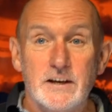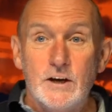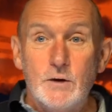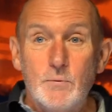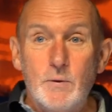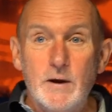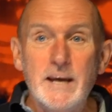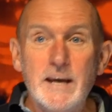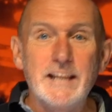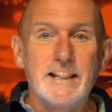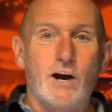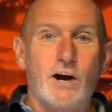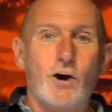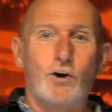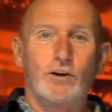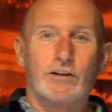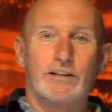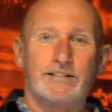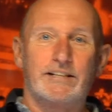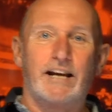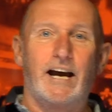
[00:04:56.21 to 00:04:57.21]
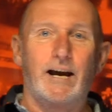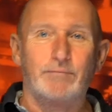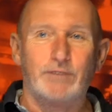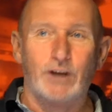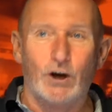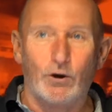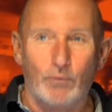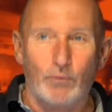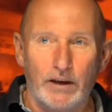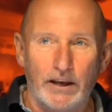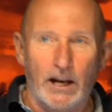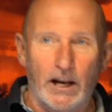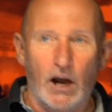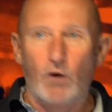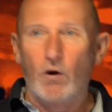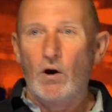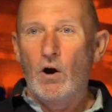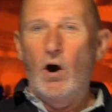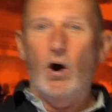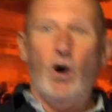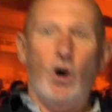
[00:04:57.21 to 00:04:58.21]
We hear that all the time, don't we? You know,
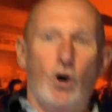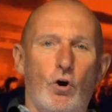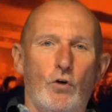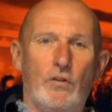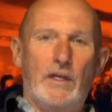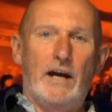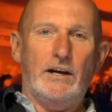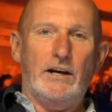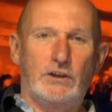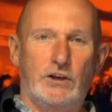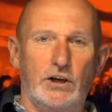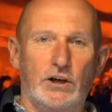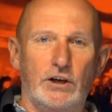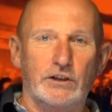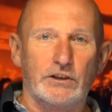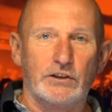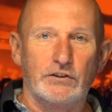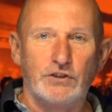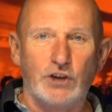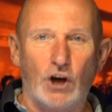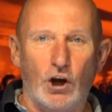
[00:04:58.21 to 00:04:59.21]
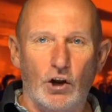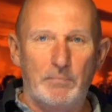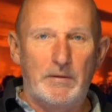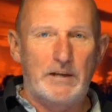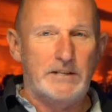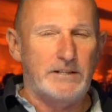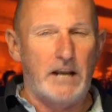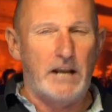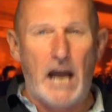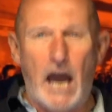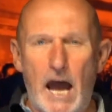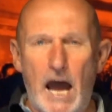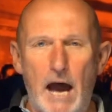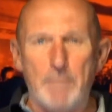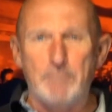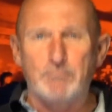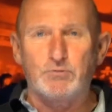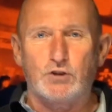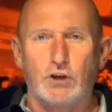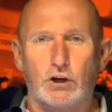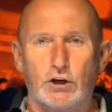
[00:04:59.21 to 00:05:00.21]
oh, that Colonel Tommy's an
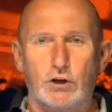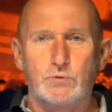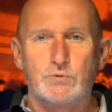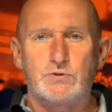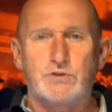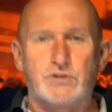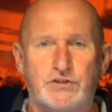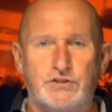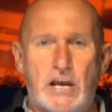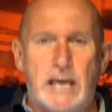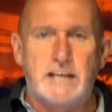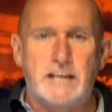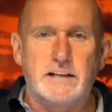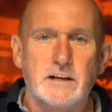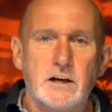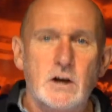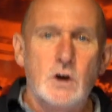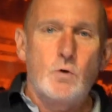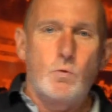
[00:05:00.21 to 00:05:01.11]
absolute saint,